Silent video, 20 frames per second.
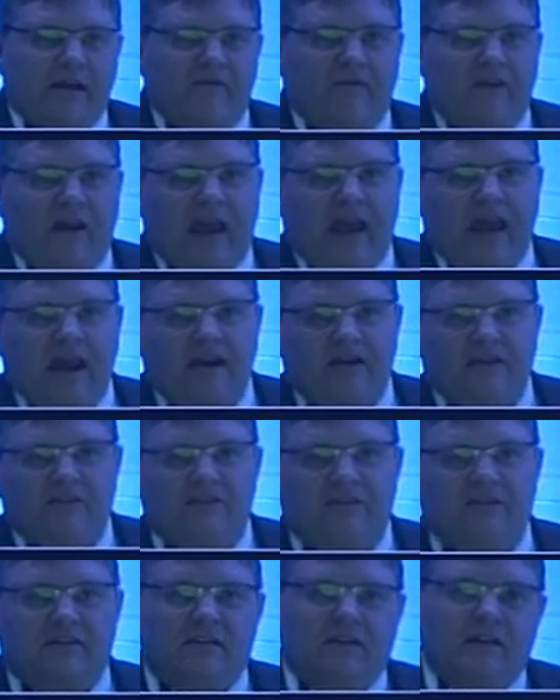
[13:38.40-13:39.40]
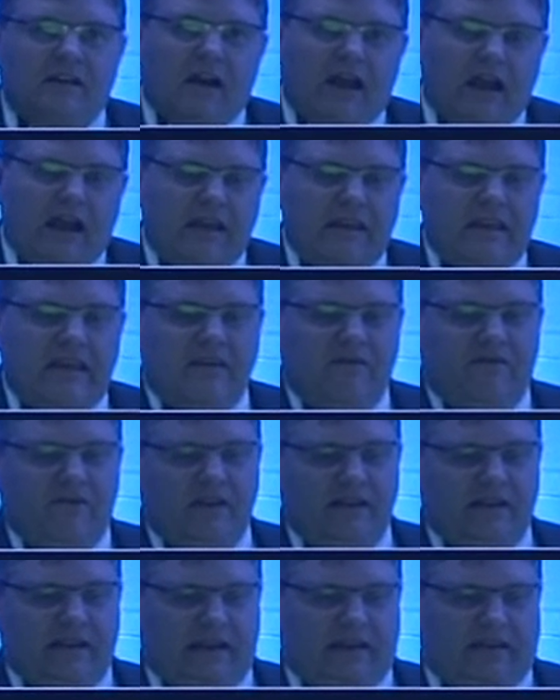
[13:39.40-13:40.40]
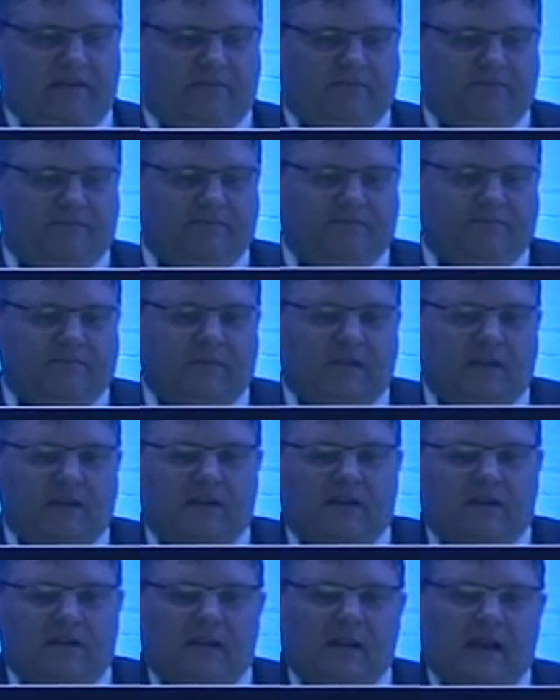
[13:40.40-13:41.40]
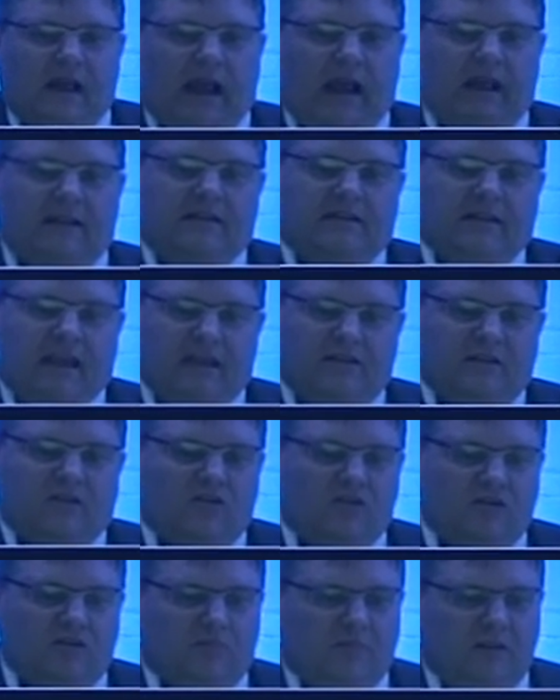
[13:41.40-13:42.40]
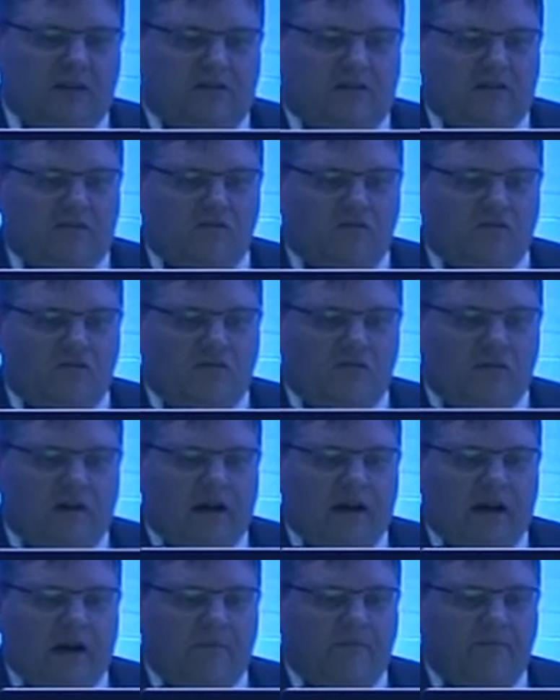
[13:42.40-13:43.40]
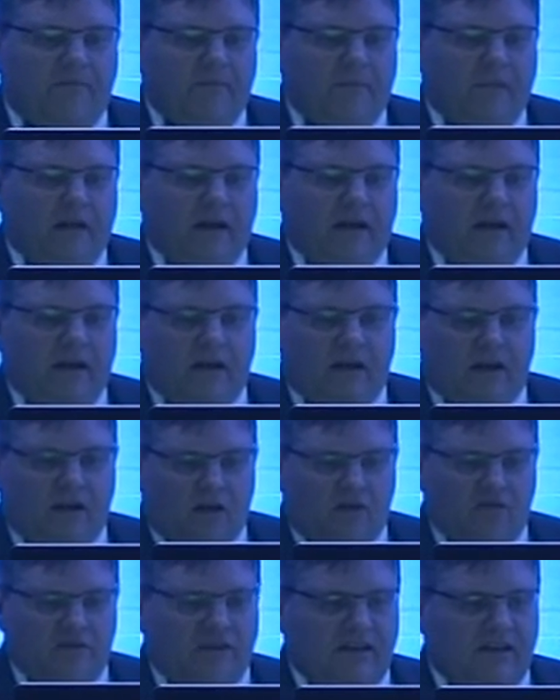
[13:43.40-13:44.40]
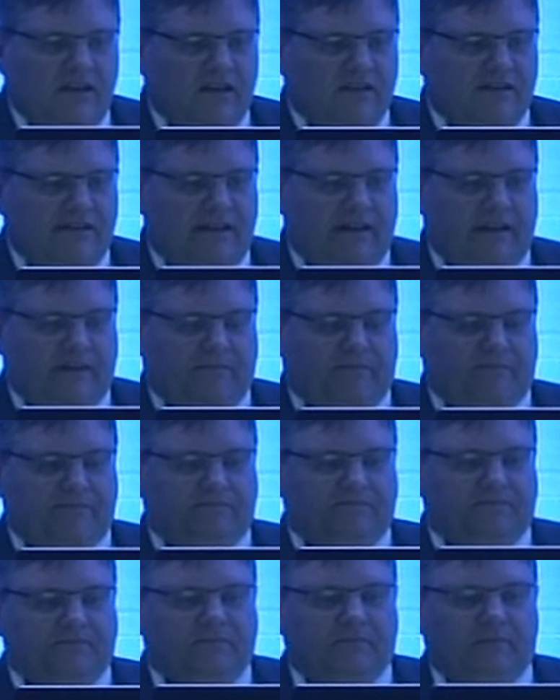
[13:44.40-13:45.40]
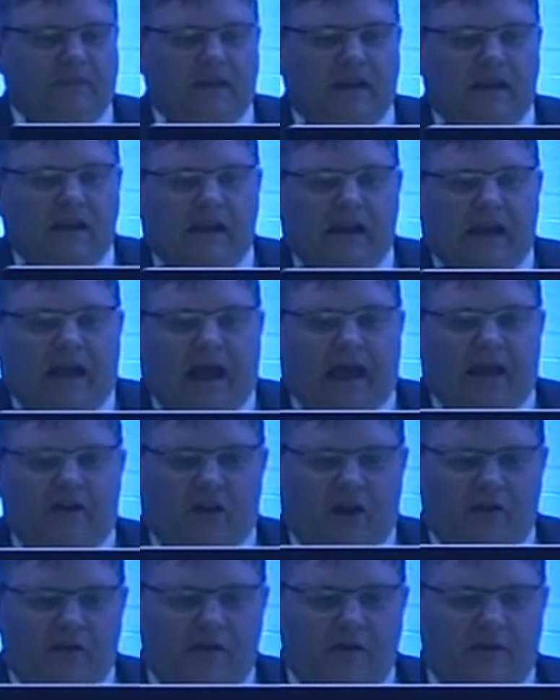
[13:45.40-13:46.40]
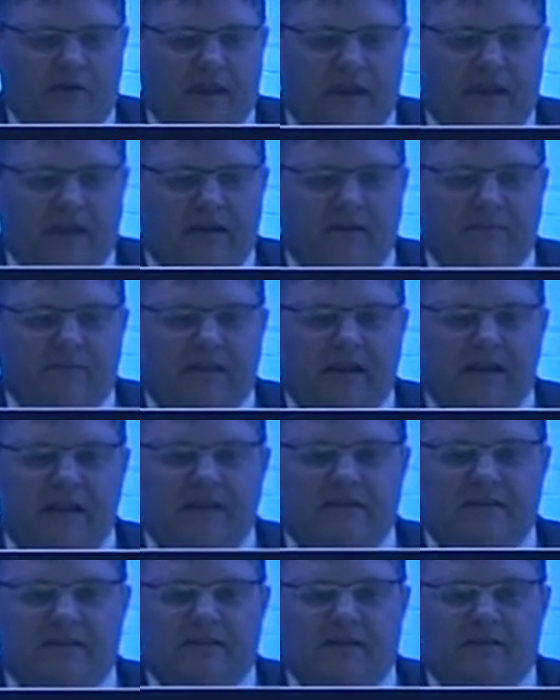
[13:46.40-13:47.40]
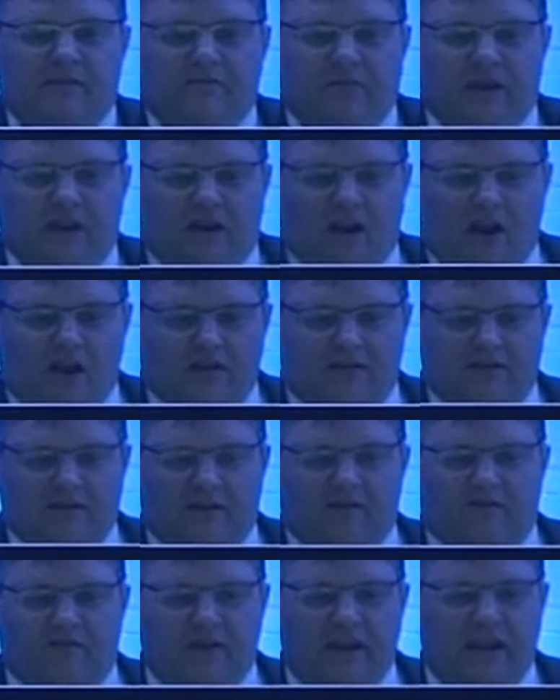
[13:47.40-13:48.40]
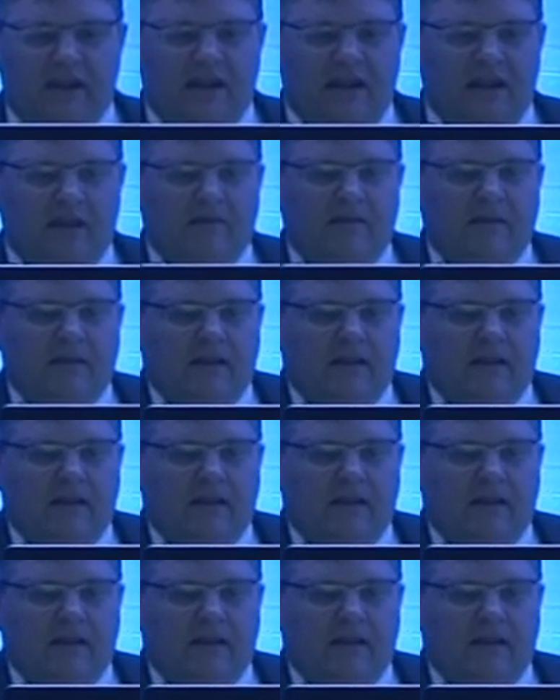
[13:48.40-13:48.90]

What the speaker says: wears evenly. And that could be done continuously. Another thing is, because the wheels